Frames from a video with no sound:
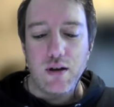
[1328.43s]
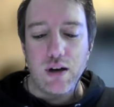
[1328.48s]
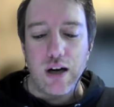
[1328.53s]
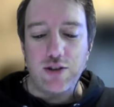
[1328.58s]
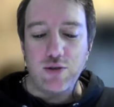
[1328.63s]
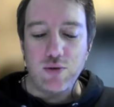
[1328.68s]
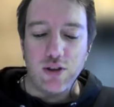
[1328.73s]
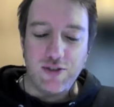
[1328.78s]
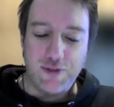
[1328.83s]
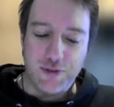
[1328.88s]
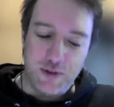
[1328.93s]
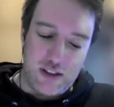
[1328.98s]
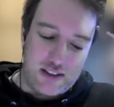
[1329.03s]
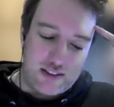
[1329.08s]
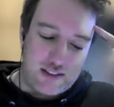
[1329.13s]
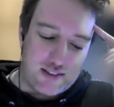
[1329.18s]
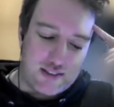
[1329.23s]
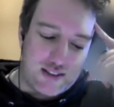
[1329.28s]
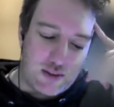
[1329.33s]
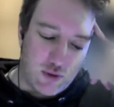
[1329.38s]
I do not fully
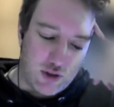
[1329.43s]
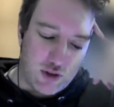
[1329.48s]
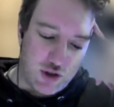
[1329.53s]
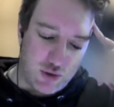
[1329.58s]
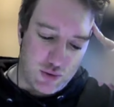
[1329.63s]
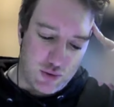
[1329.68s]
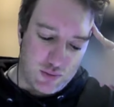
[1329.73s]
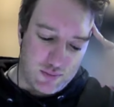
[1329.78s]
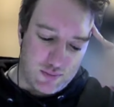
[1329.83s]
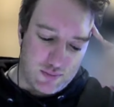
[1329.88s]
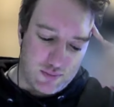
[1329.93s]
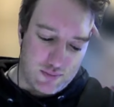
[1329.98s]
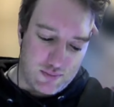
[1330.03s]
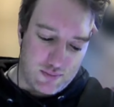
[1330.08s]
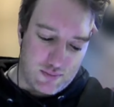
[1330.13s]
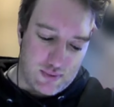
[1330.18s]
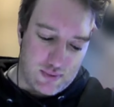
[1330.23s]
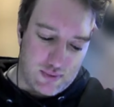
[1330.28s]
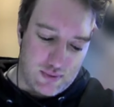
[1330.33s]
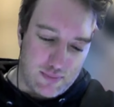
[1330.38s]
understand
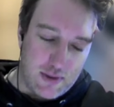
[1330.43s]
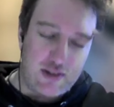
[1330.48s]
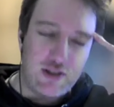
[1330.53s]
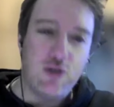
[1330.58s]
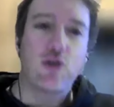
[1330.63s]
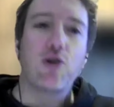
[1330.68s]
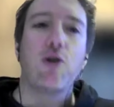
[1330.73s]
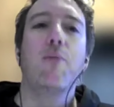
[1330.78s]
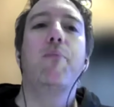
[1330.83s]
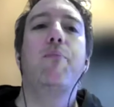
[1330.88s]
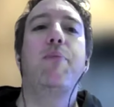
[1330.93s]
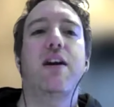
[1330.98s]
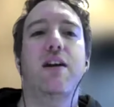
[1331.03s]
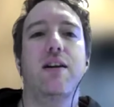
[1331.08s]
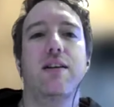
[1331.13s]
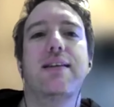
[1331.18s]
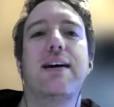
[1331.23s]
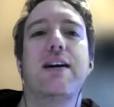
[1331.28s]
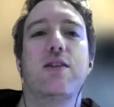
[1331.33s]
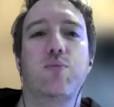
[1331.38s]
but you compare
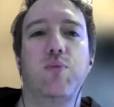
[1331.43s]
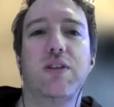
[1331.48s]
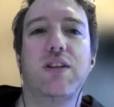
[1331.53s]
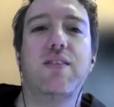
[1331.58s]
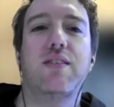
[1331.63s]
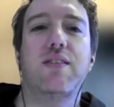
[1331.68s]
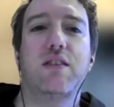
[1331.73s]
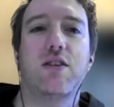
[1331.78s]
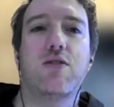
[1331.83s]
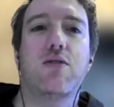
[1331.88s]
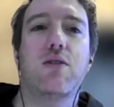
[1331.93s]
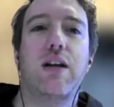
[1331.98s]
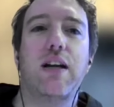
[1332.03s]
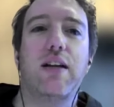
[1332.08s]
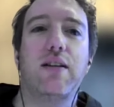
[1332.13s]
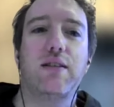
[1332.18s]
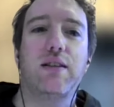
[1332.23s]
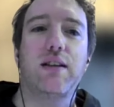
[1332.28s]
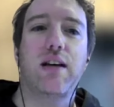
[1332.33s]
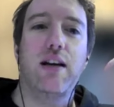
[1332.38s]
that with the
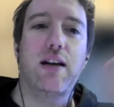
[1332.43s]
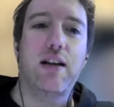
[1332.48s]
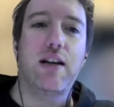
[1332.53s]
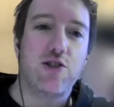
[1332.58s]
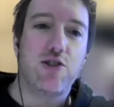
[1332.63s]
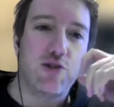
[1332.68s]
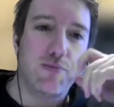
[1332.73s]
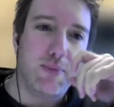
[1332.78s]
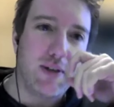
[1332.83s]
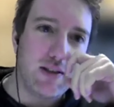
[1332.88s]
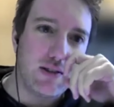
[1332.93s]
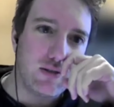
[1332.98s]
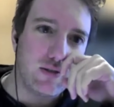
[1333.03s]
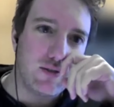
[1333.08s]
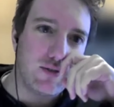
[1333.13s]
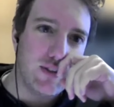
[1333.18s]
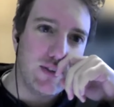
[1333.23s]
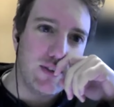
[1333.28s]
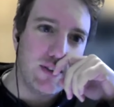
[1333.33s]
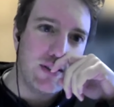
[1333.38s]
circularity in high energy particle
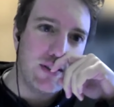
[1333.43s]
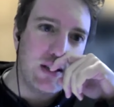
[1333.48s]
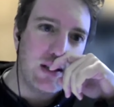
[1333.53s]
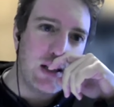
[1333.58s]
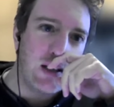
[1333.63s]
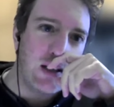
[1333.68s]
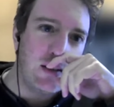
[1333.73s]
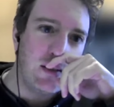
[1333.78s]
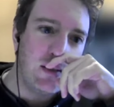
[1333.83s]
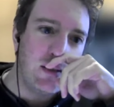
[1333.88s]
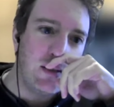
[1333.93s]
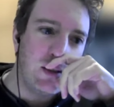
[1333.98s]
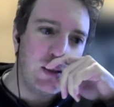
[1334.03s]
physics, and I